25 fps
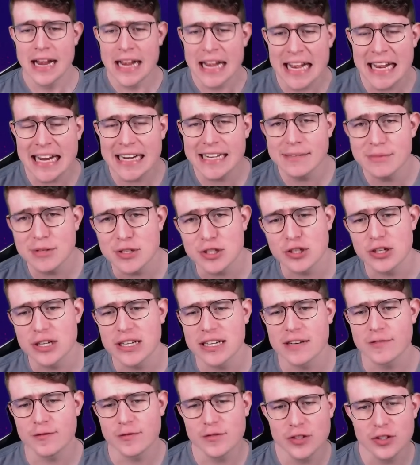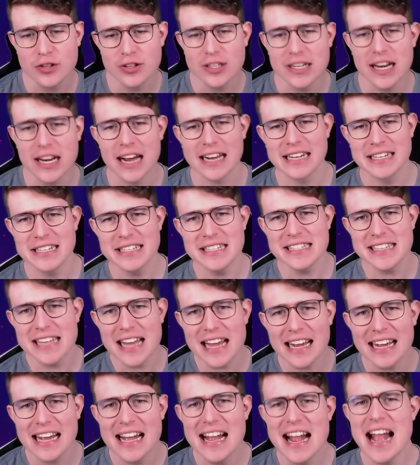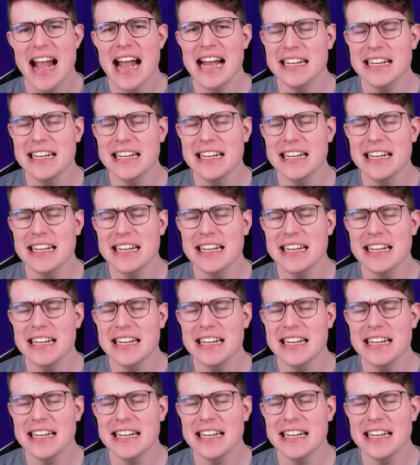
And I'm just gonna give him a good luck. In this deck,